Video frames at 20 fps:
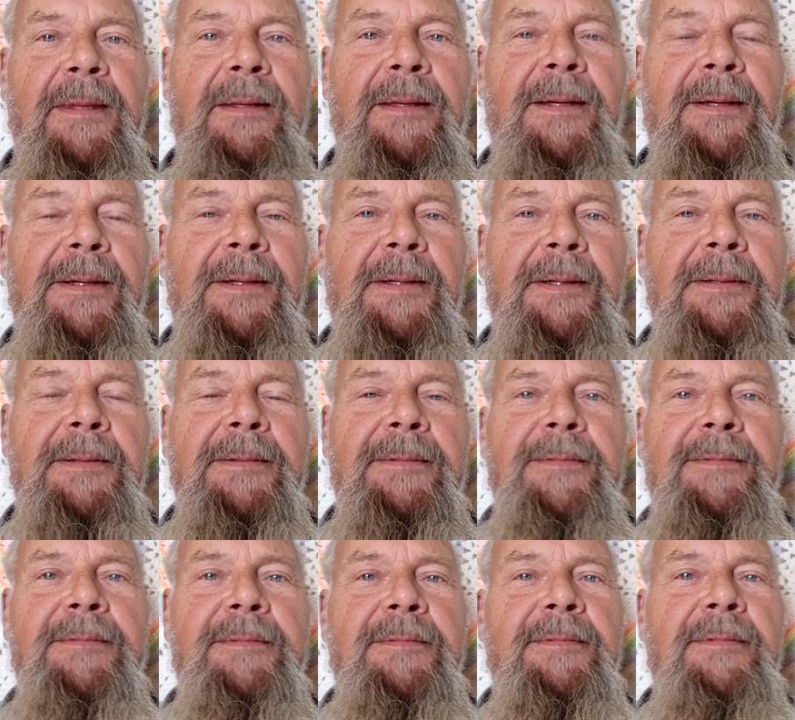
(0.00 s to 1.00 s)

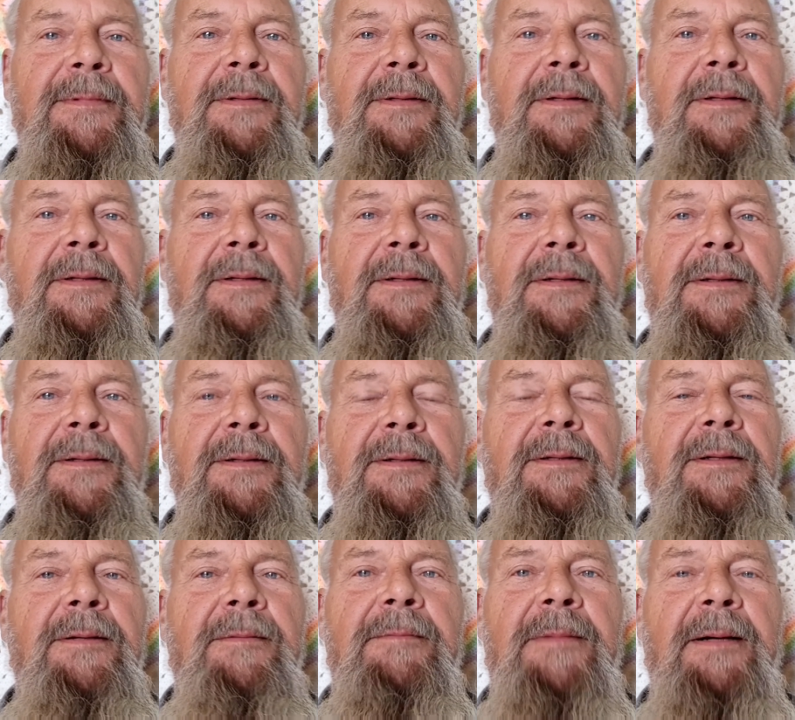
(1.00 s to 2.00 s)

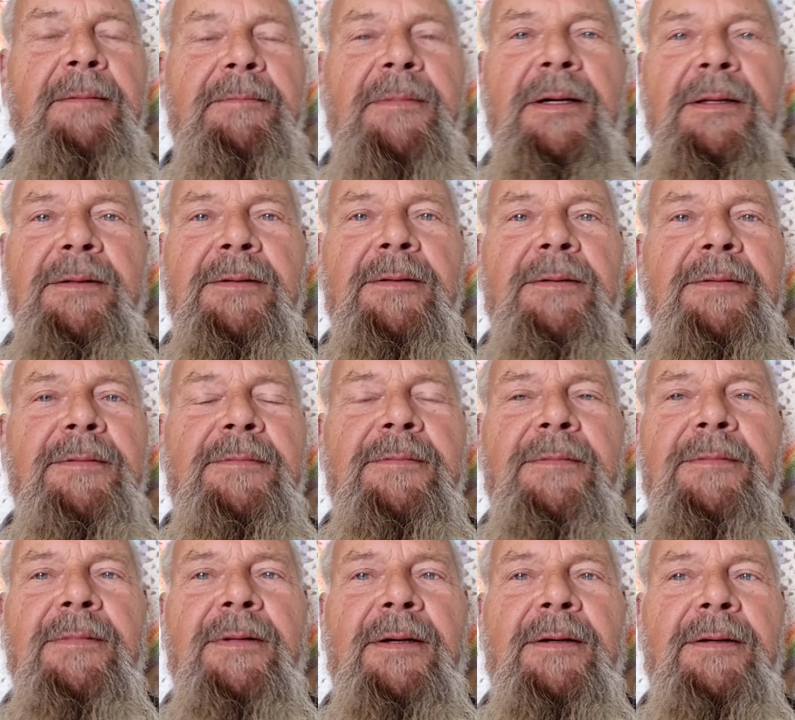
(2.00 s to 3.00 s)
my mother,
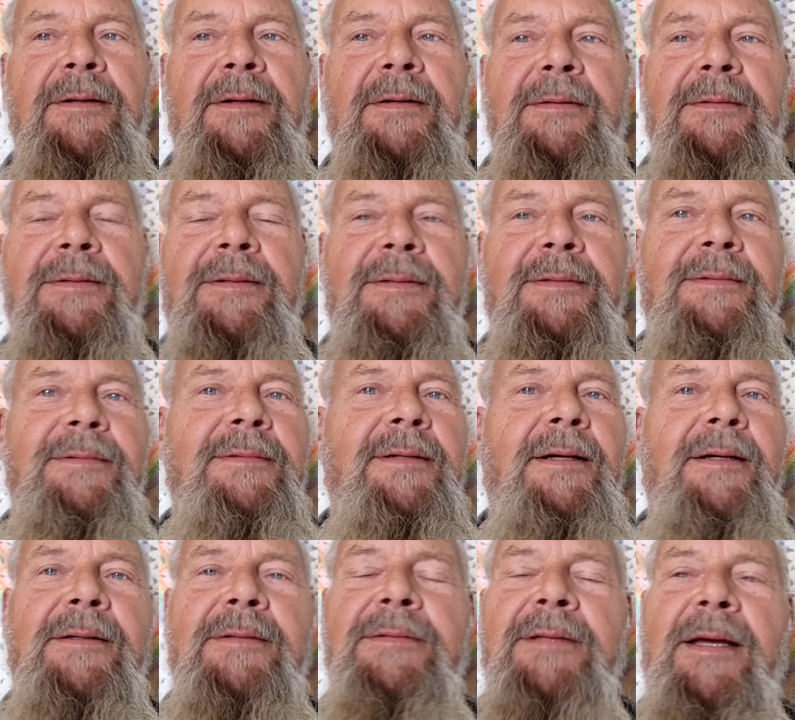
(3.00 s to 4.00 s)

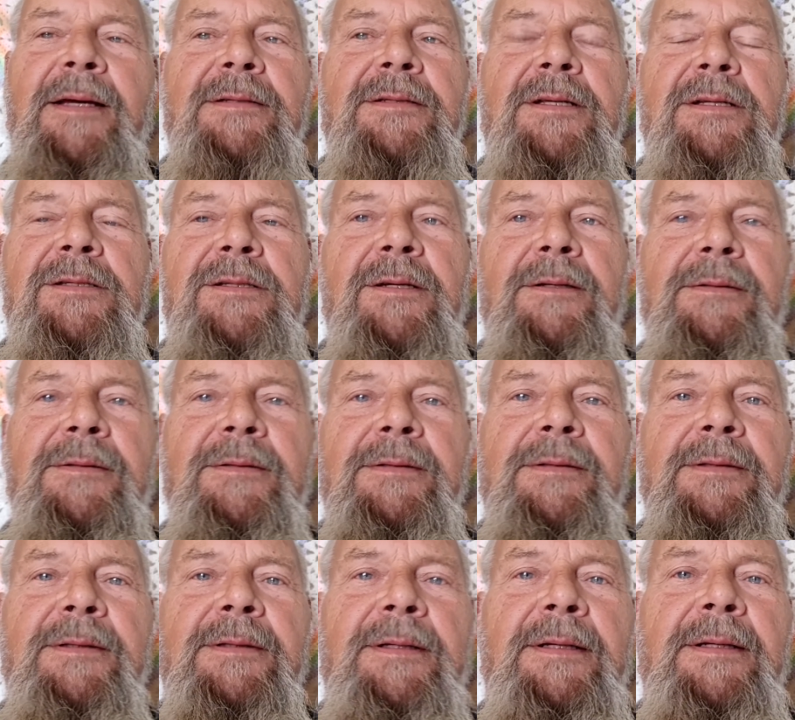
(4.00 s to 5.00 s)
oh gosh, so
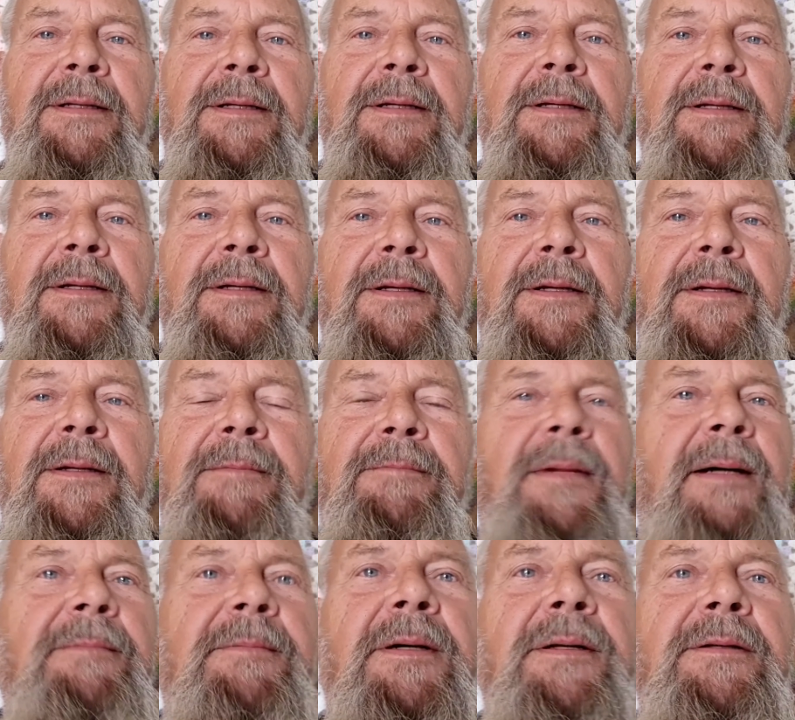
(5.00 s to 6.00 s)

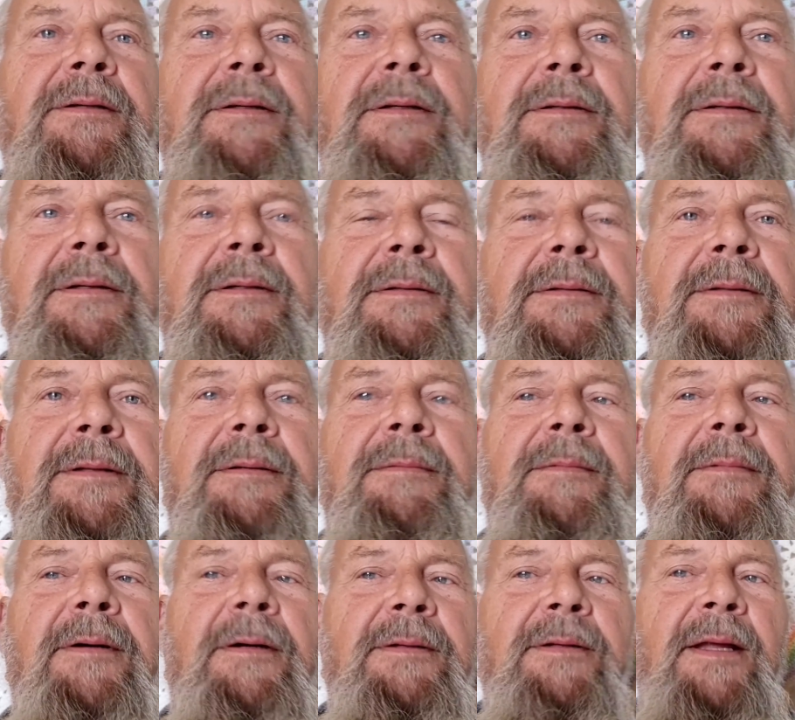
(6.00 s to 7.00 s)
my mother,
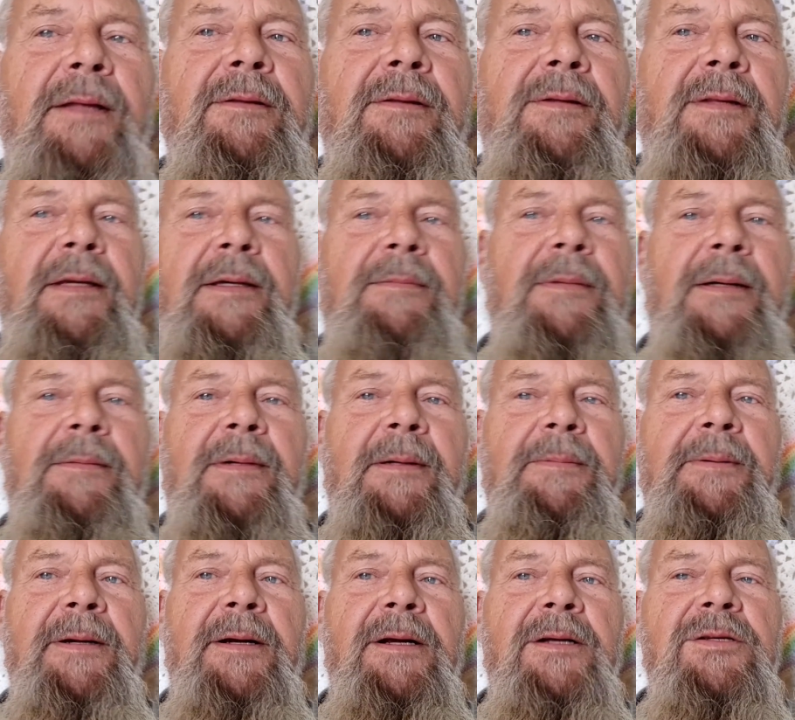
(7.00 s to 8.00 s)
another thing about my
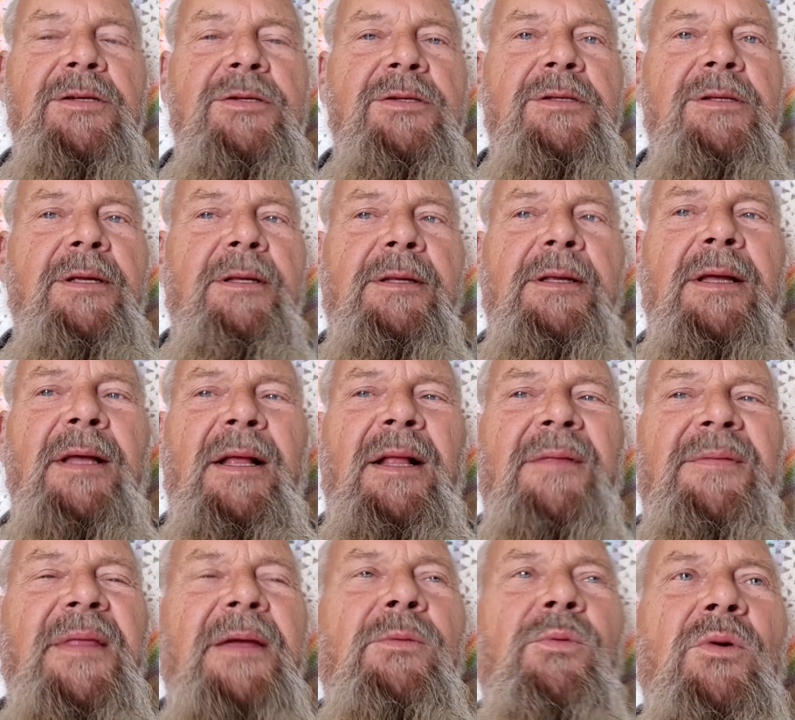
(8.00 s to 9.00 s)
parents is that
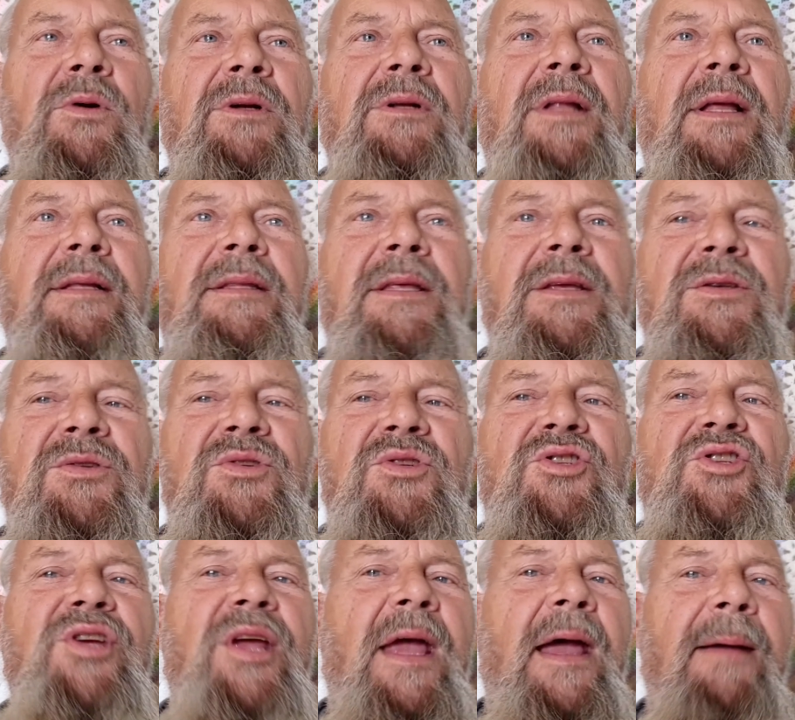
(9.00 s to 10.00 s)
they weren't like these
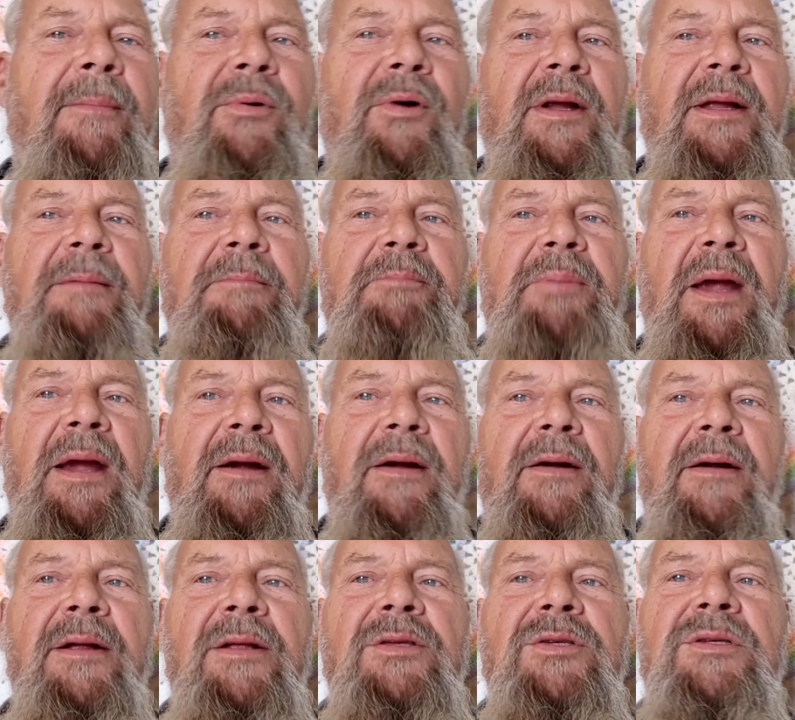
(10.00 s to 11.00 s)
jabbering
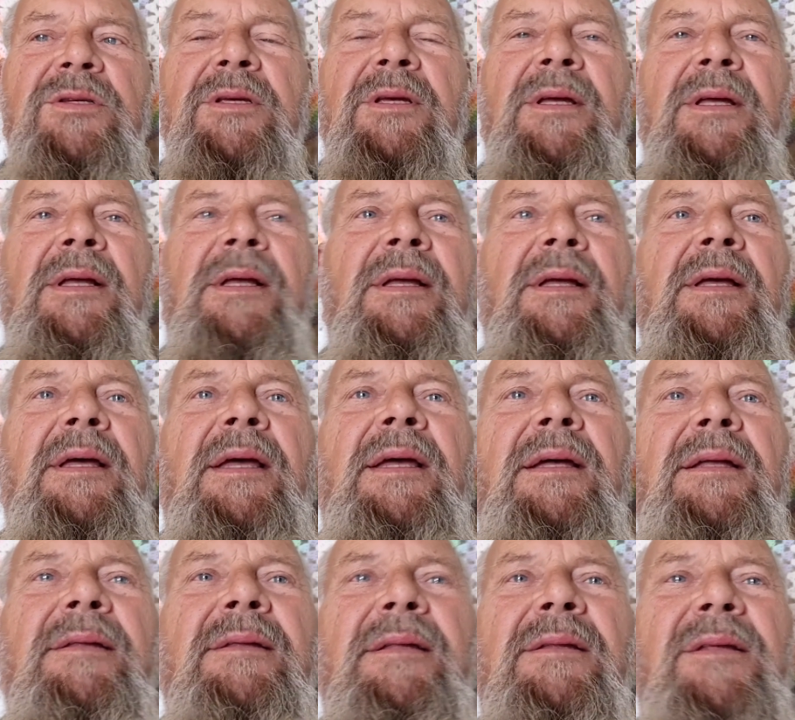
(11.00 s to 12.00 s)
parents
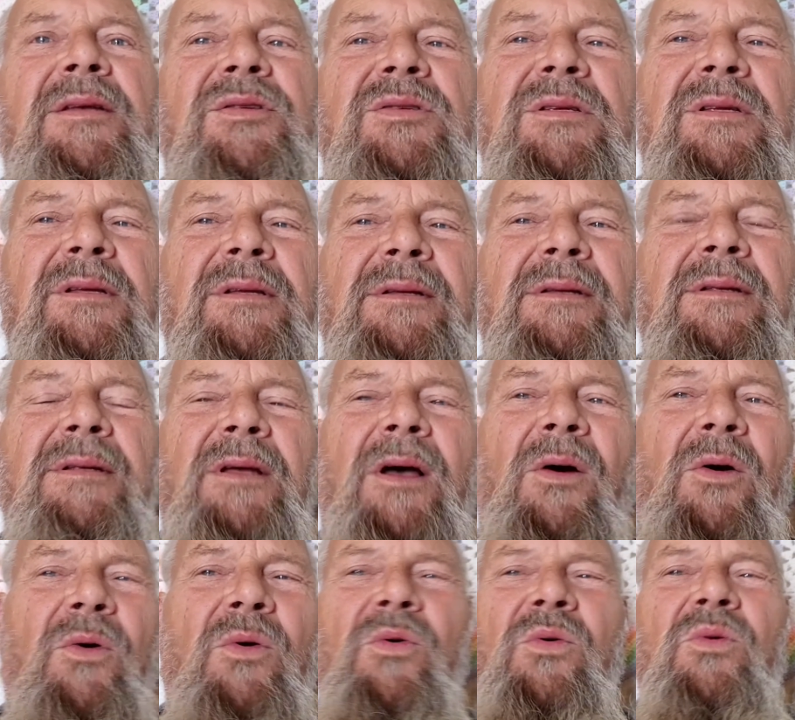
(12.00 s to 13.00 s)
and this
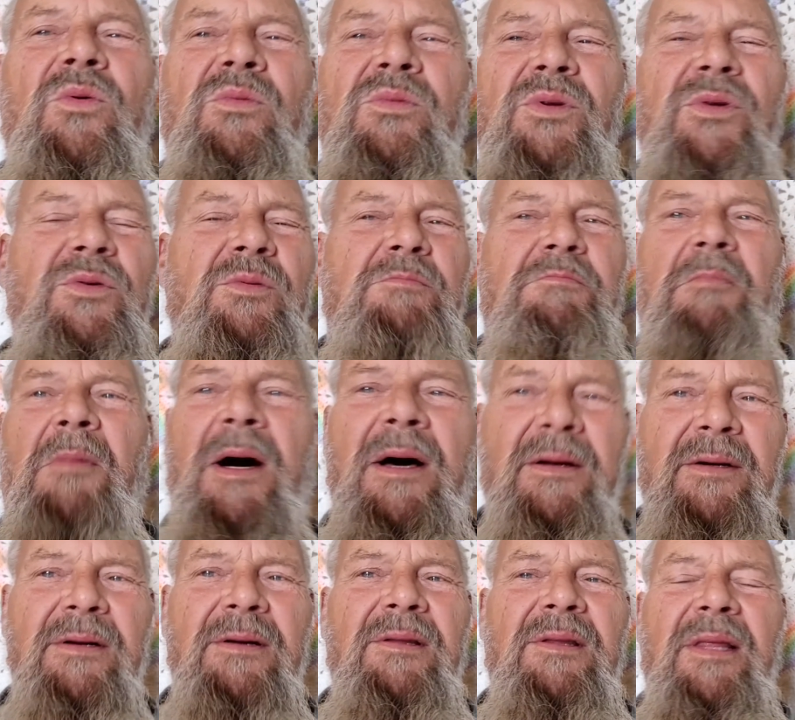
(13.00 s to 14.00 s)
whole new
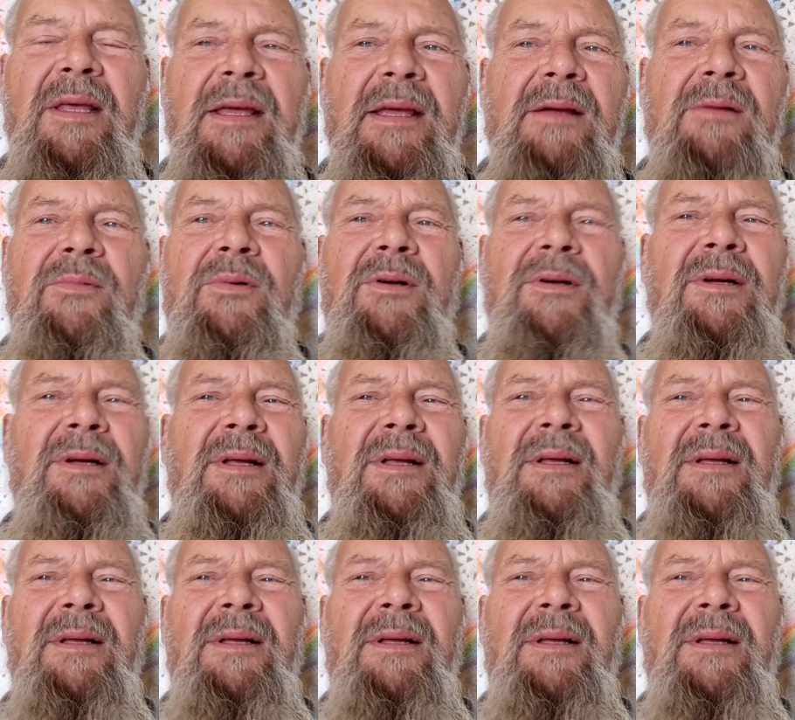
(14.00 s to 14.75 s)
modern thing where